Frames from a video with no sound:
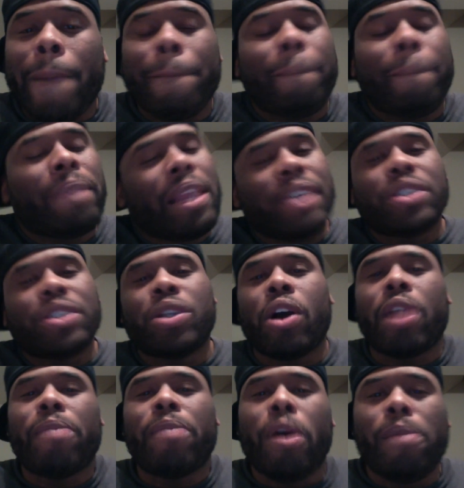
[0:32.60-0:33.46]
let's
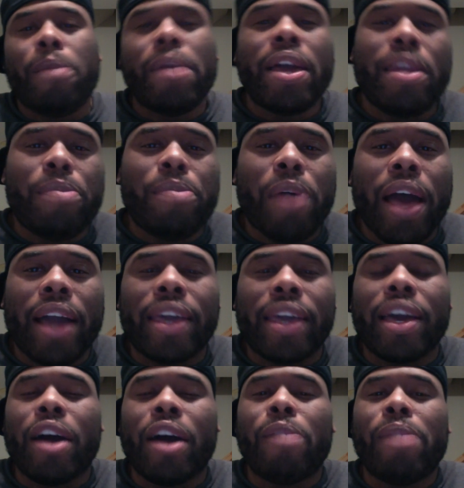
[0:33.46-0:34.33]
talk about Manny
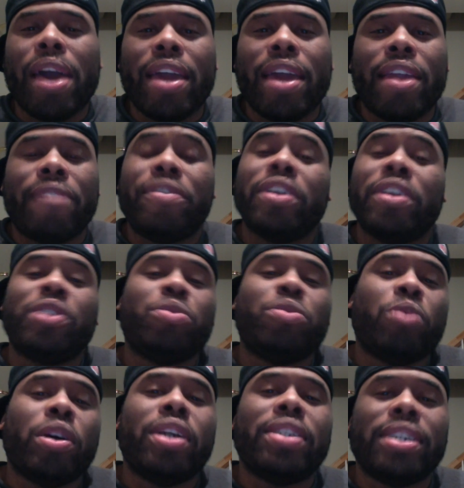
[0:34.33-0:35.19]
Pacquiao, man. If this
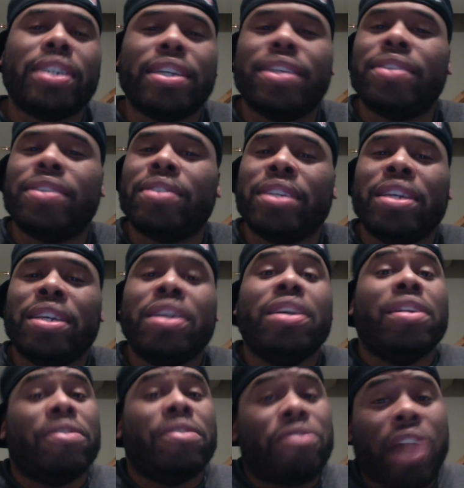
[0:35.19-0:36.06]
was his
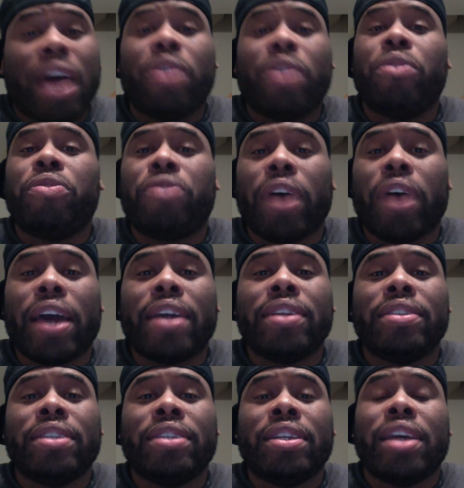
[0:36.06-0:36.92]
final fight,